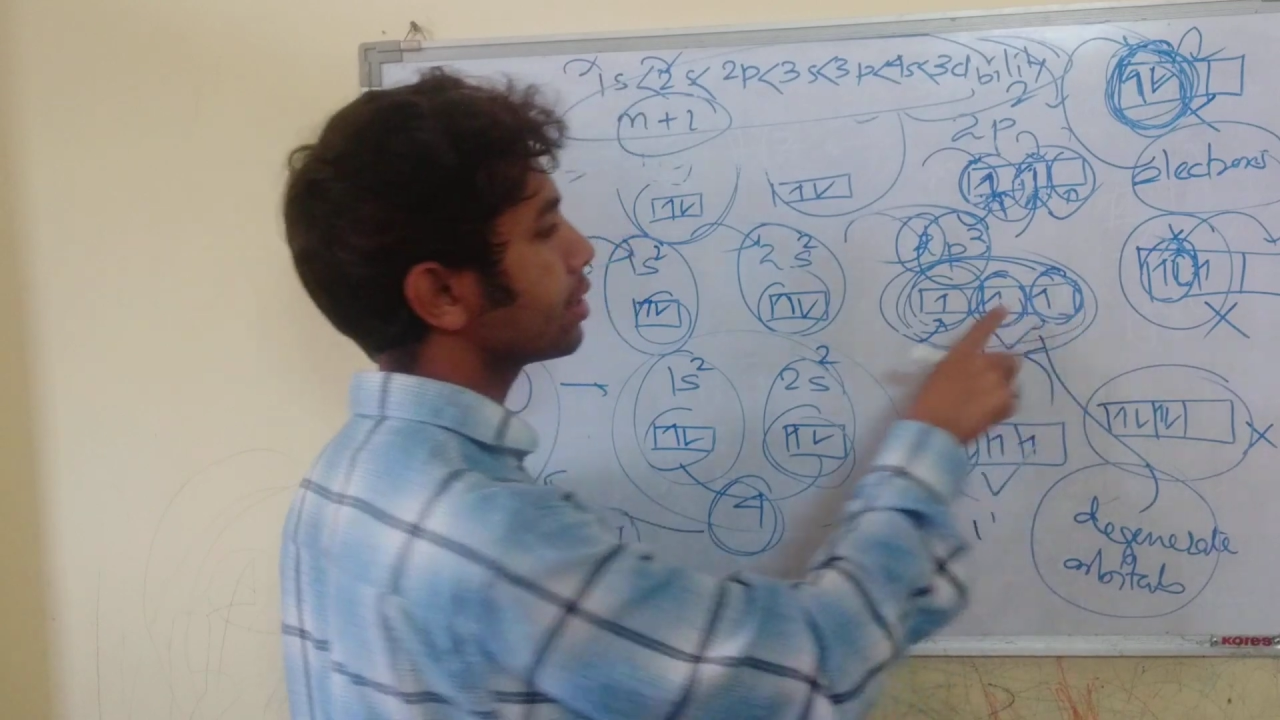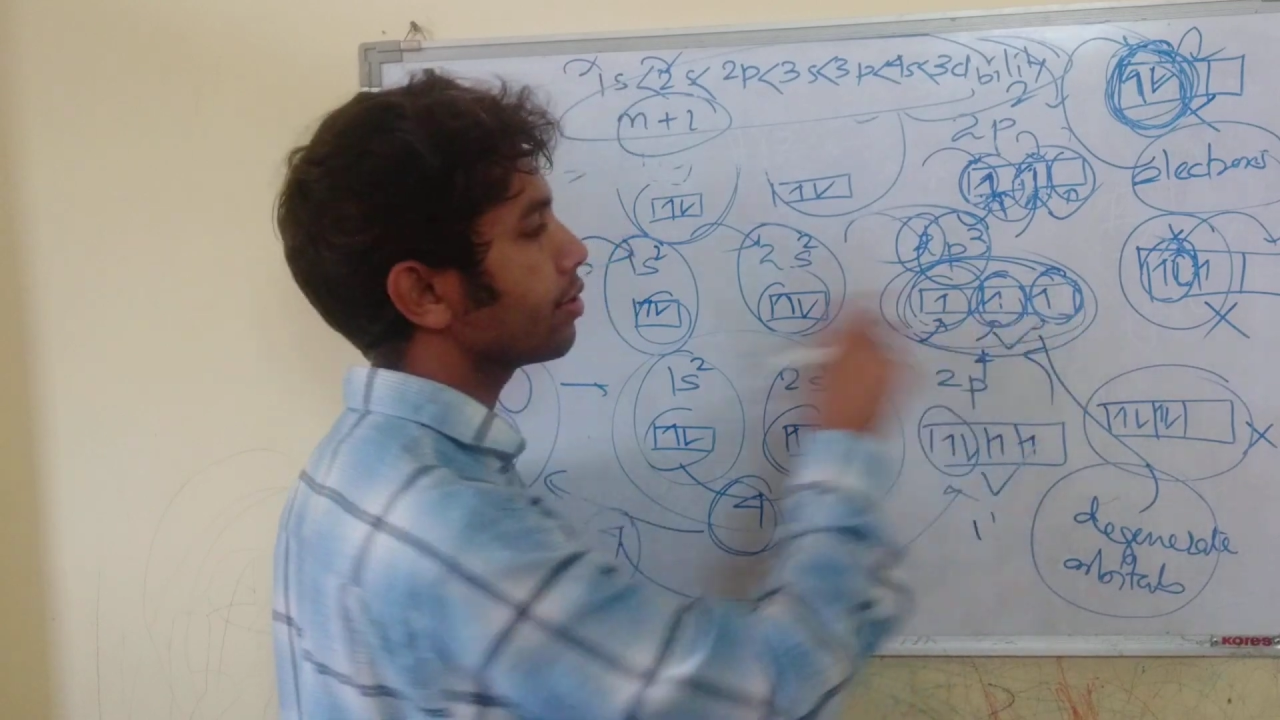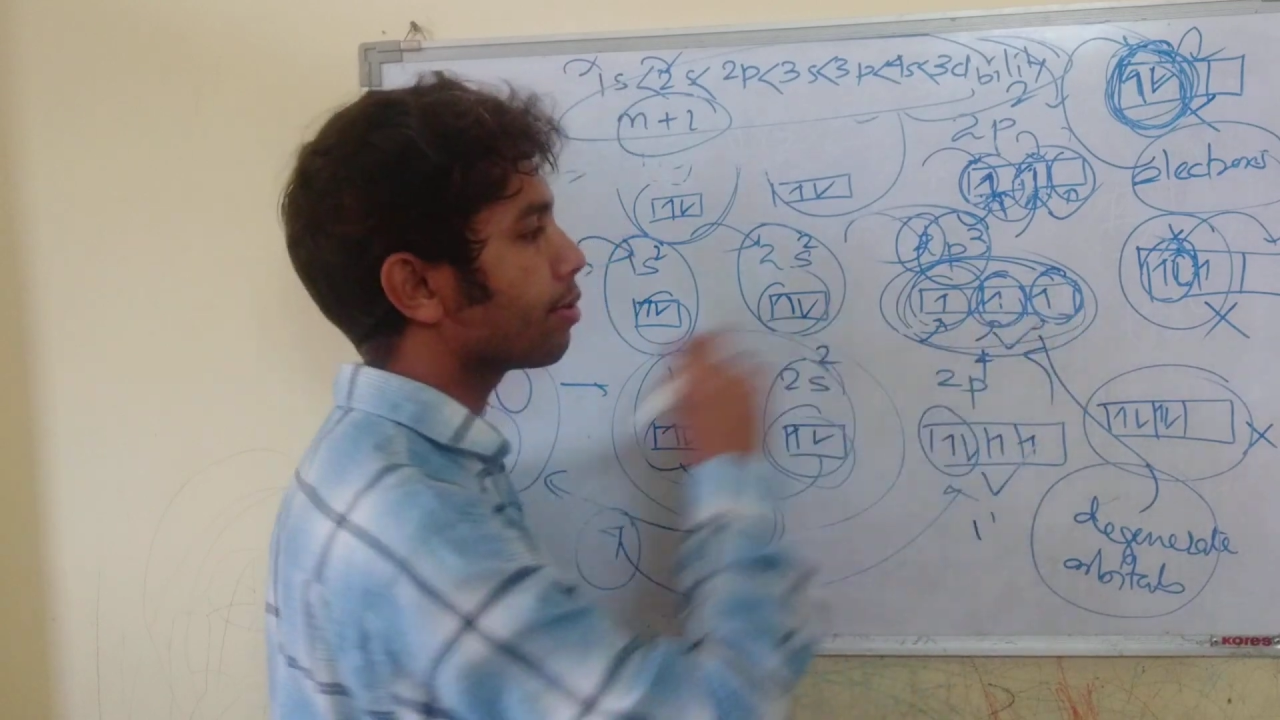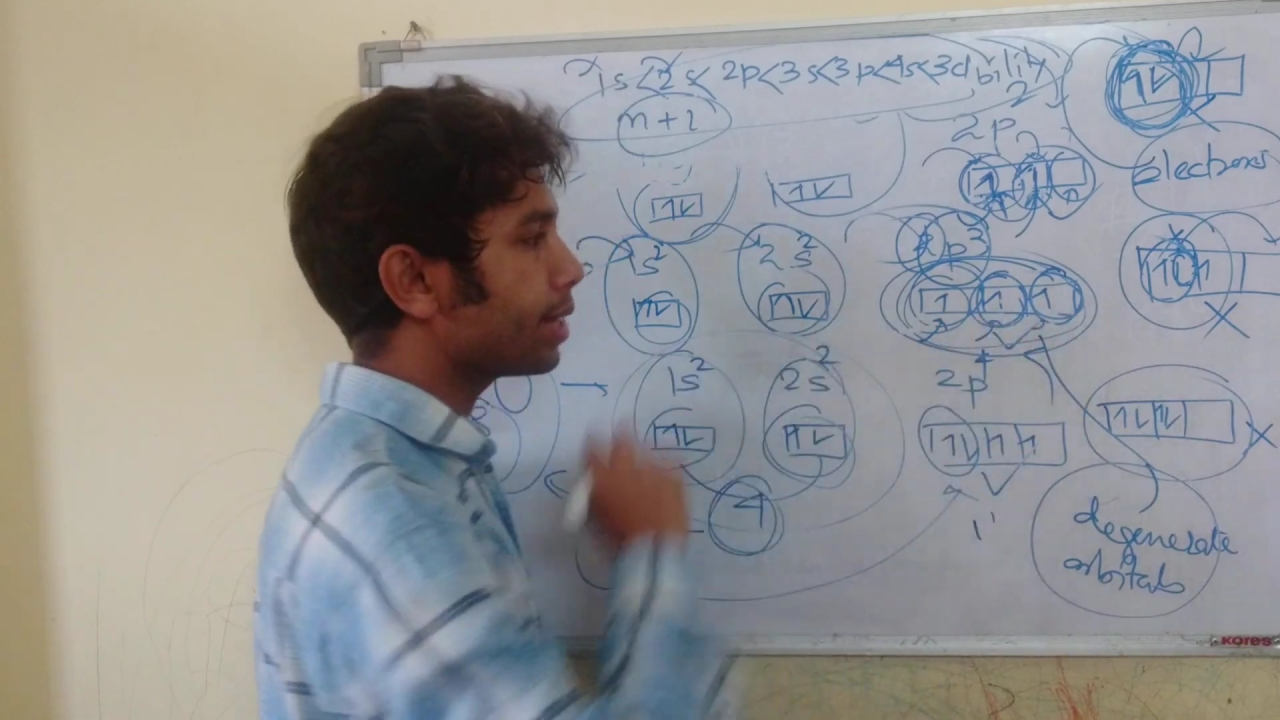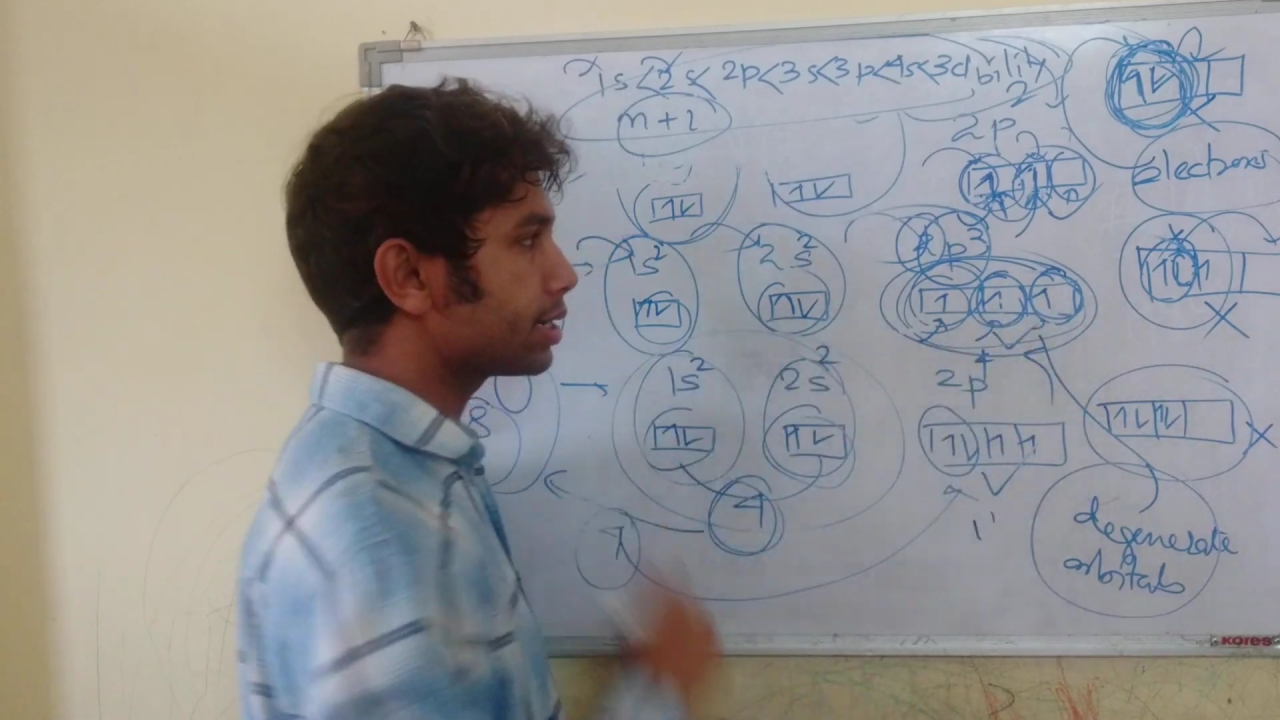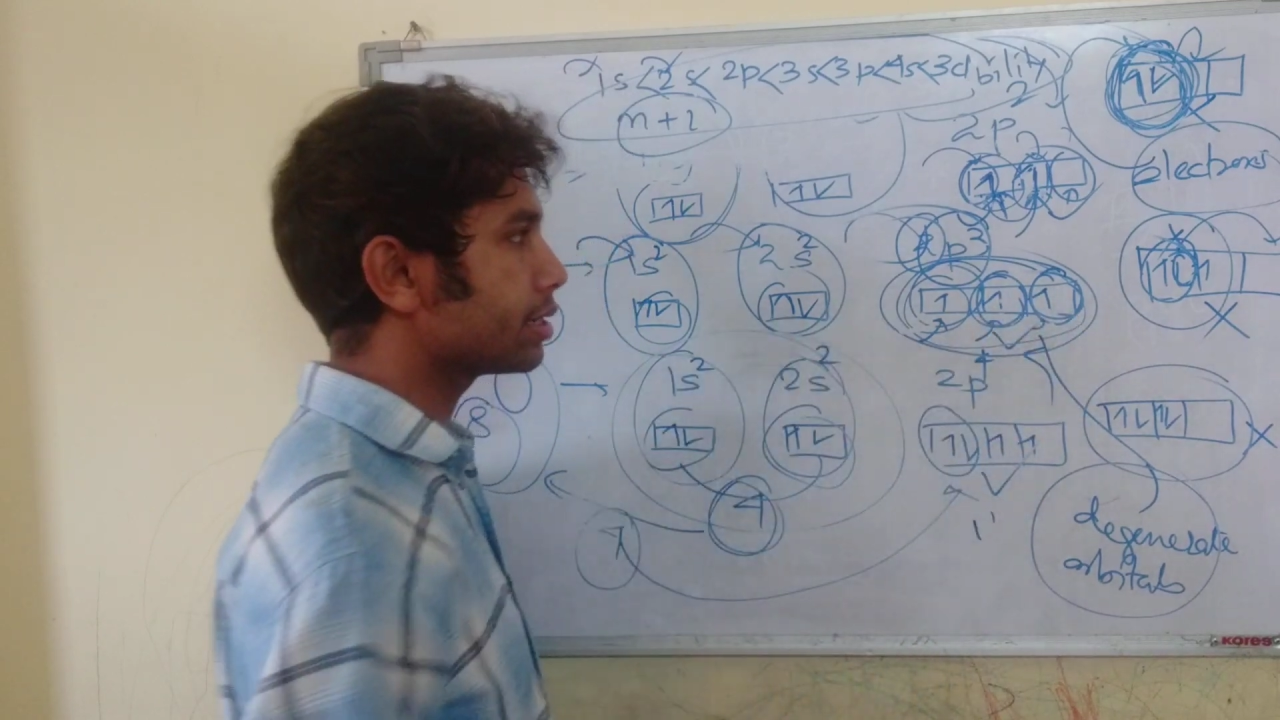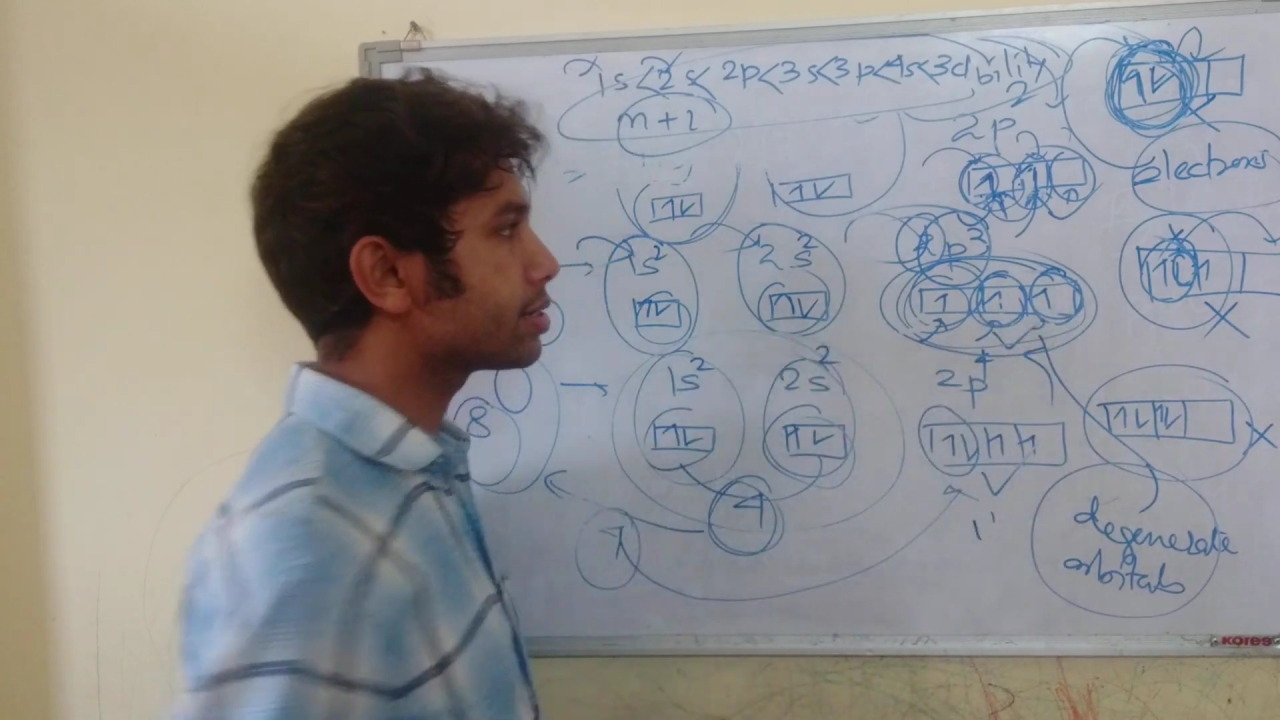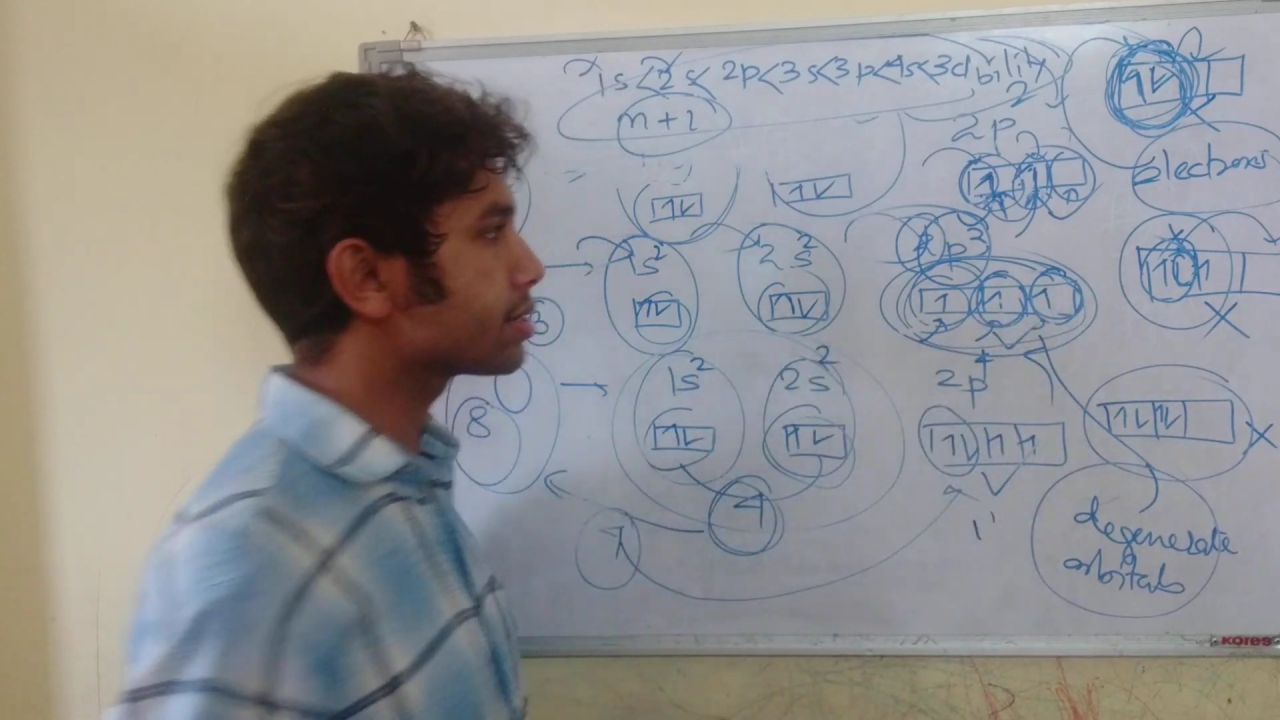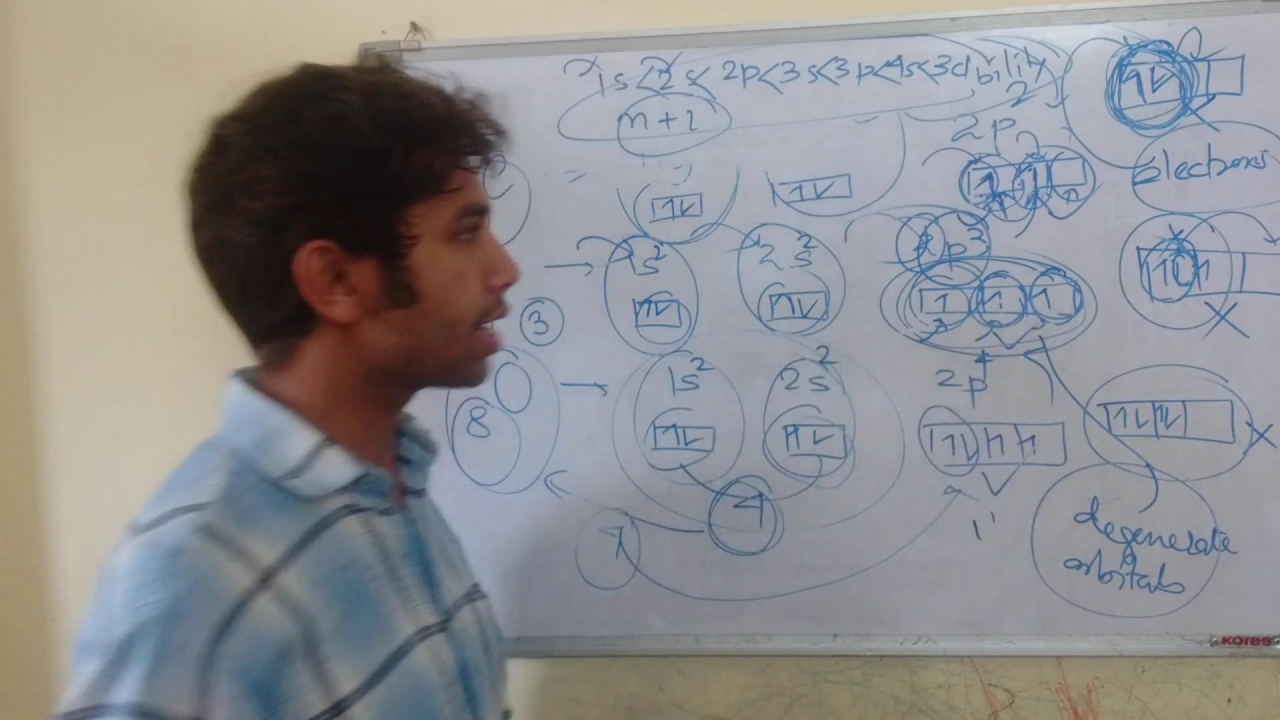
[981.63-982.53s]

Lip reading: orbitals.